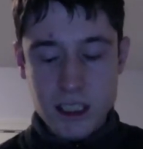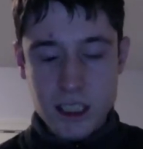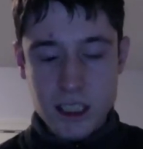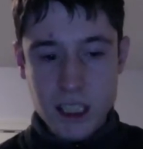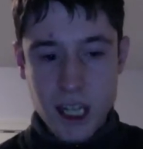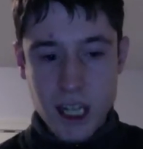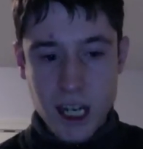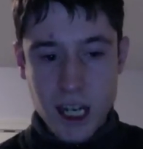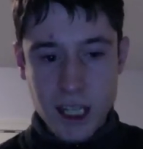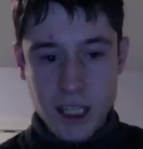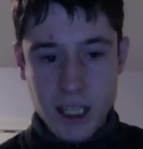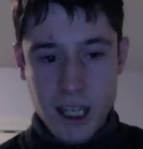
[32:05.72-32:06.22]

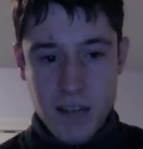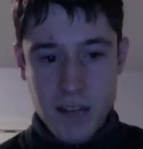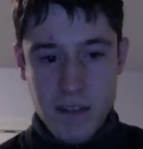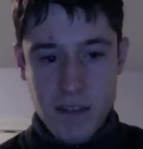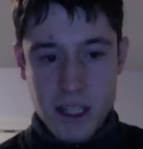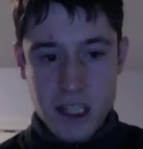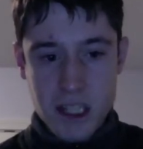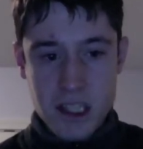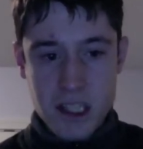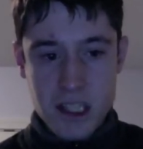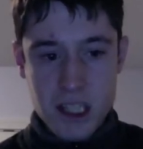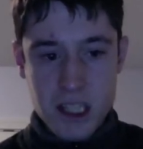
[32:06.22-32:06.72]
I gave it
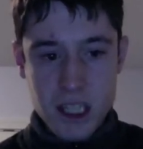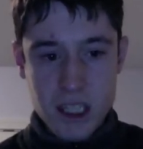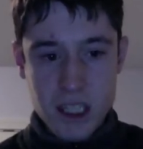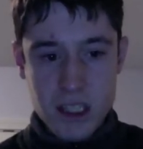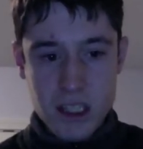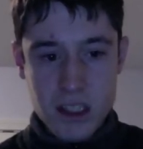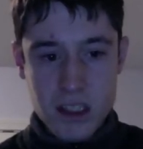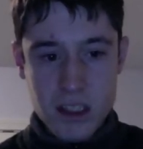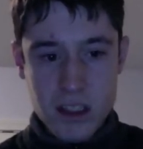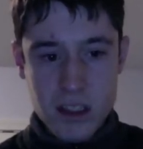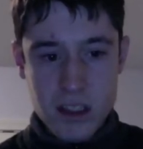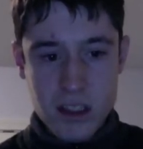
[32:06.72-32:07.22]
a
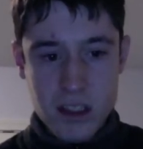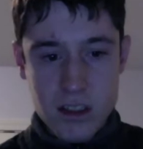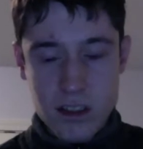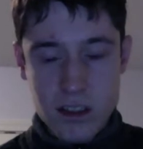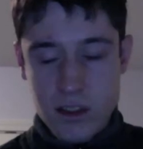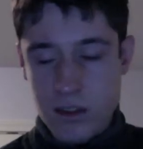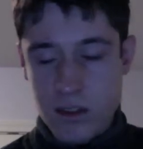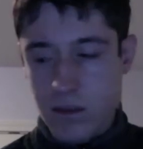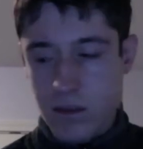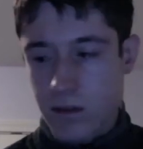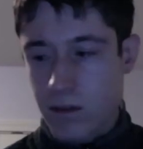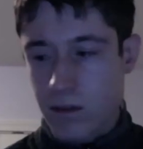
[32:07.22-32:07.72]
6,
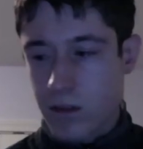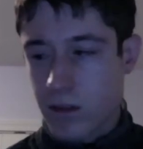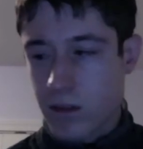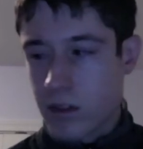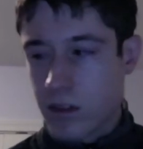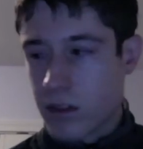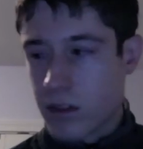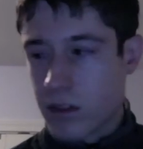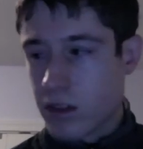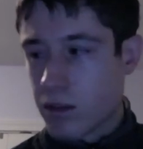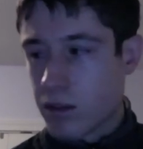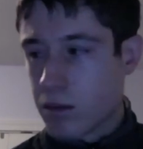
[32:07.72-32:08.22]

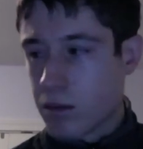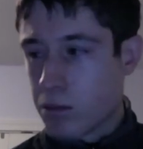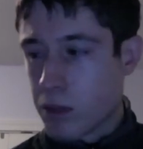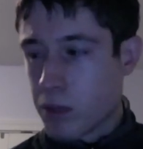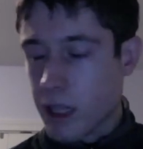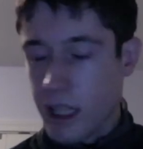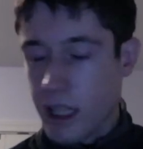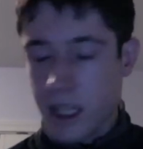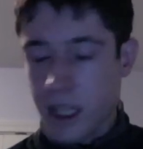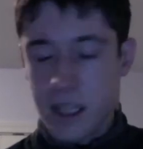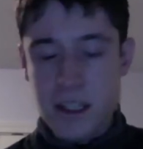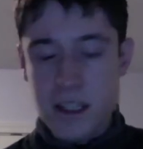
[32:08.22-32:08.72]
but
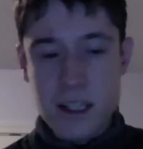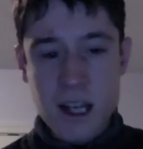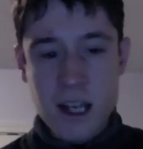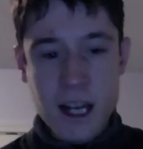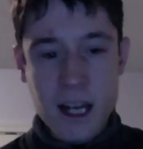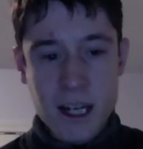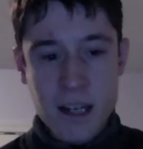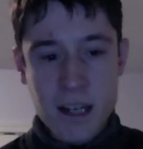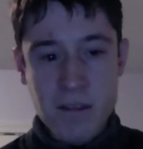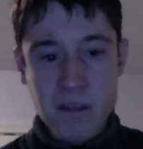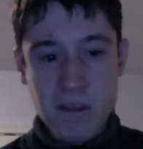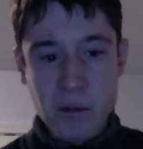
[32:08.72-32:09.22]
it's not
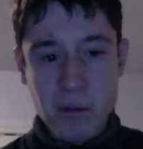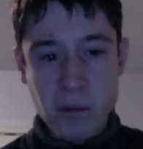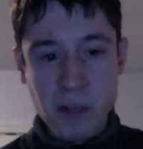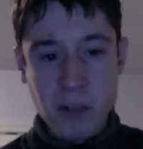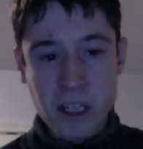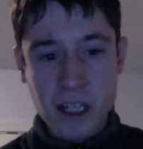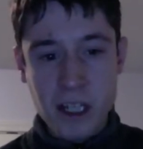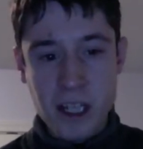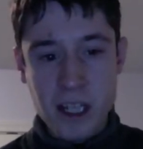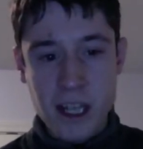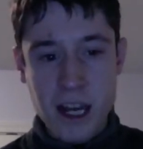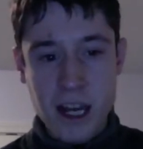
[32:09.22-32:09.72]
even really
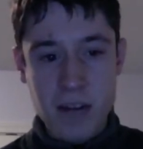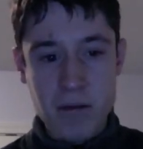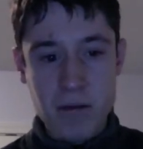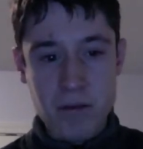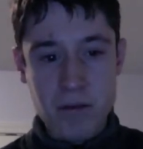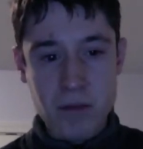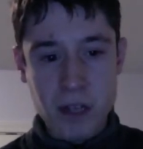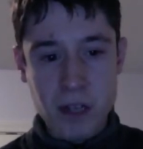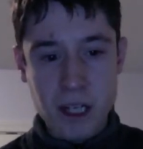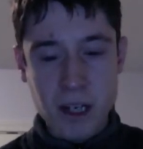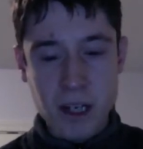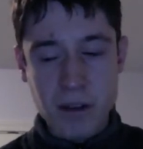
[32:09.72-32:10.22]
that
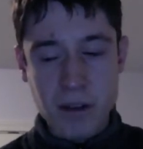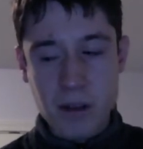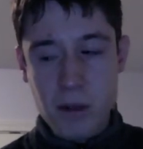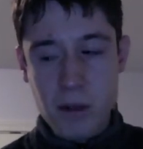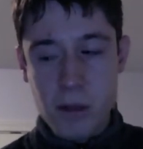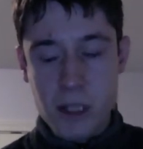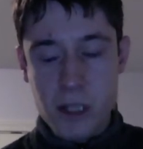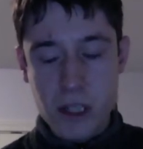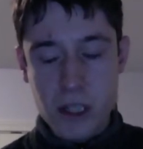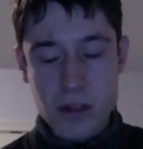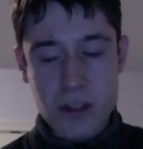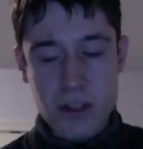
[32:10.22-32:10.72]
funny. I'm going to
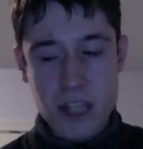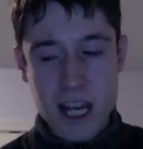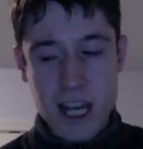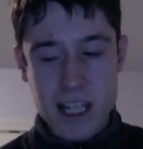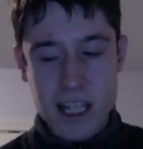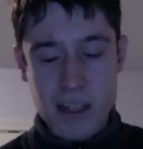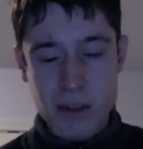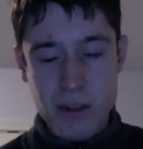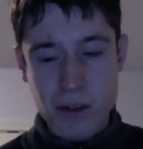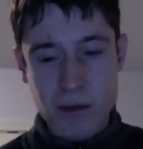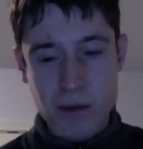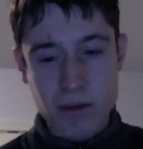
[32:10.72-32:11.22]
reduce that
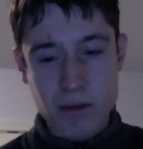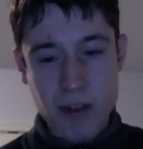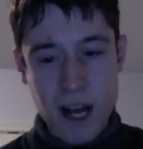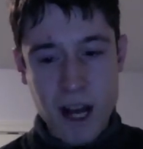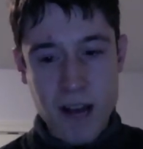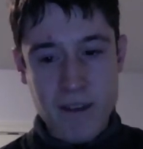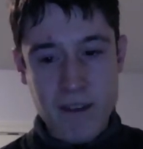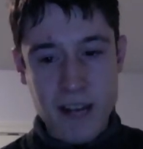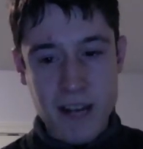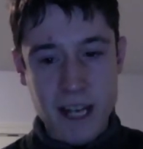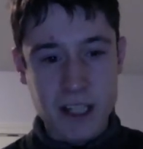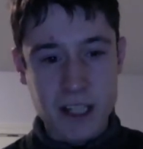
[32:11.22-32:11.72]
to a 5,
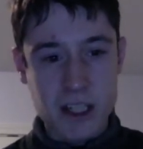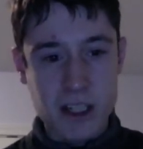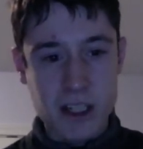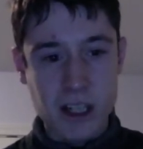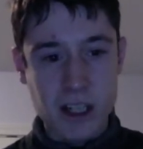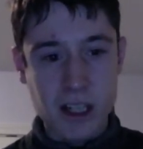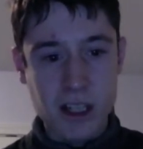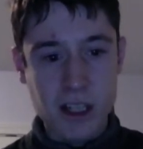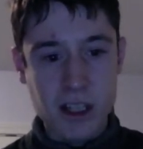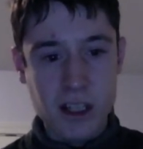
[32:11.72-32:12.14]
actually.